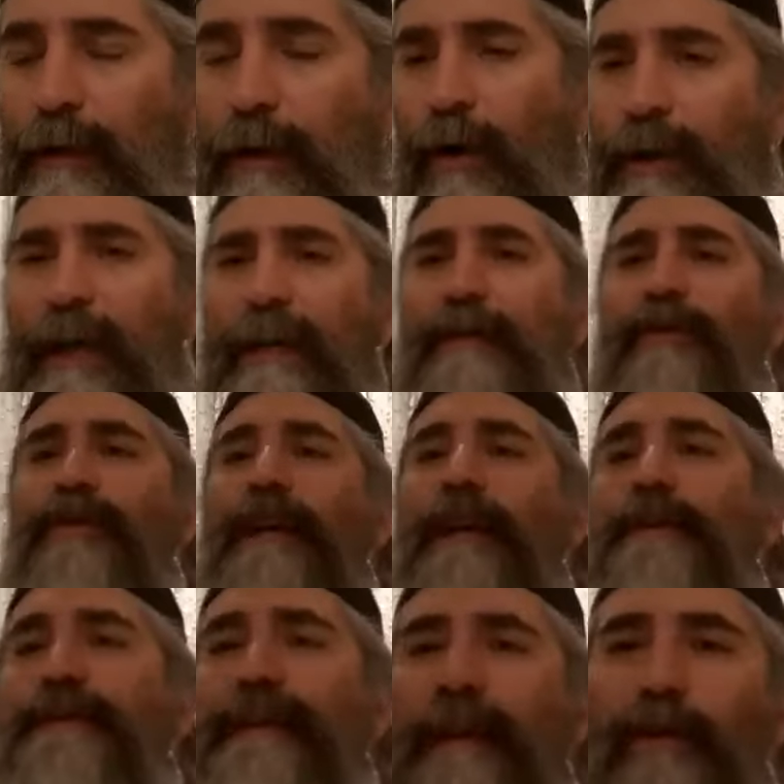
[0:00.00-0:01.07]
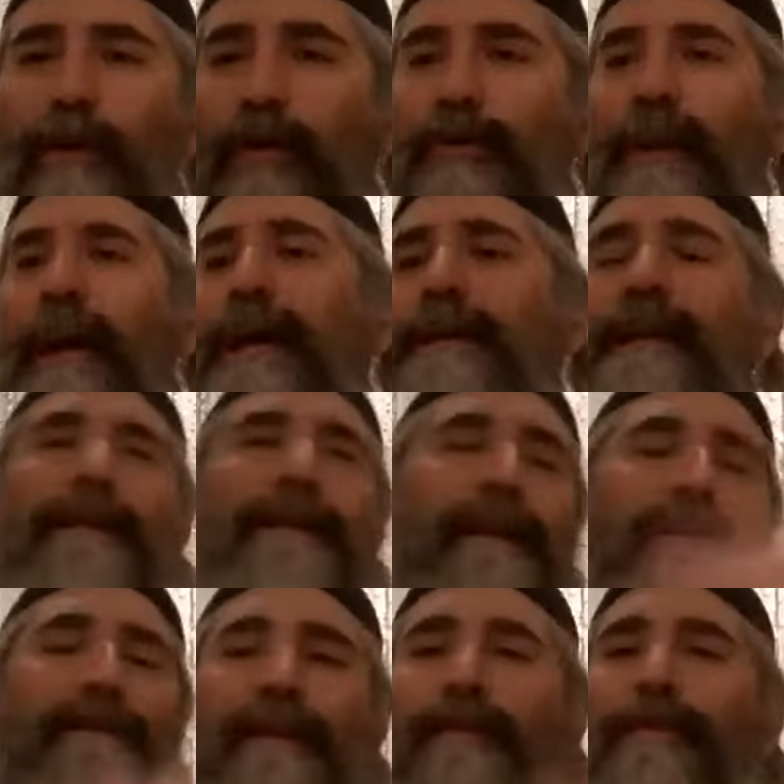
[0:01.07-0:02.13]
Okay, so they stayed all night and
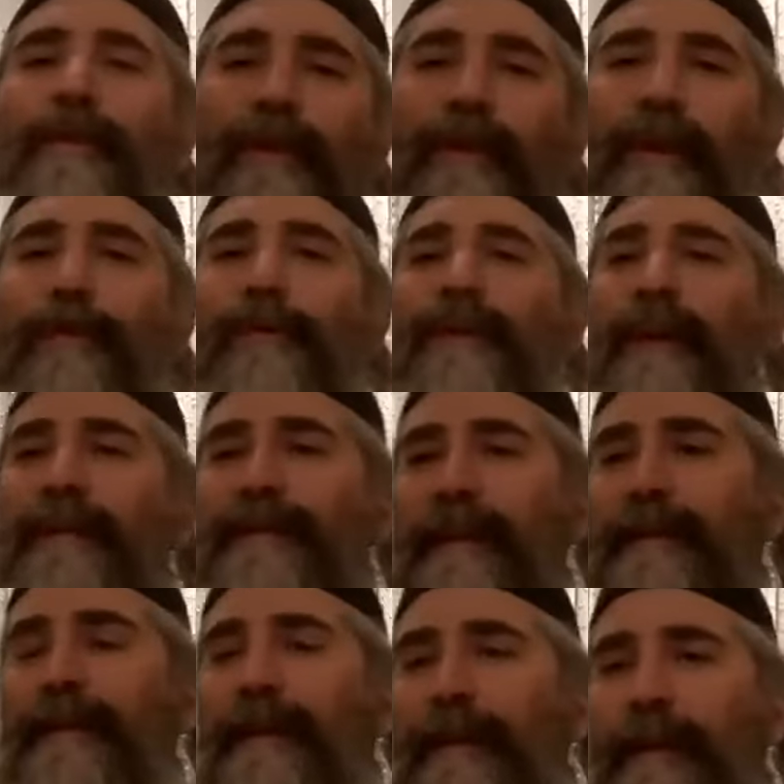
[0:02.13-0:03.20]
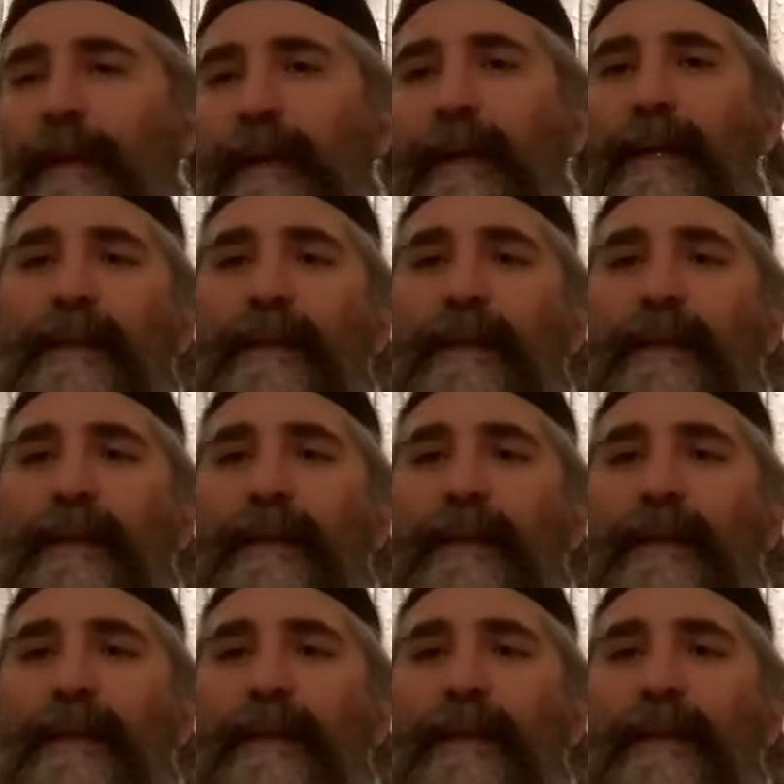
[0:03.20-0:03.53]
they, they, they said,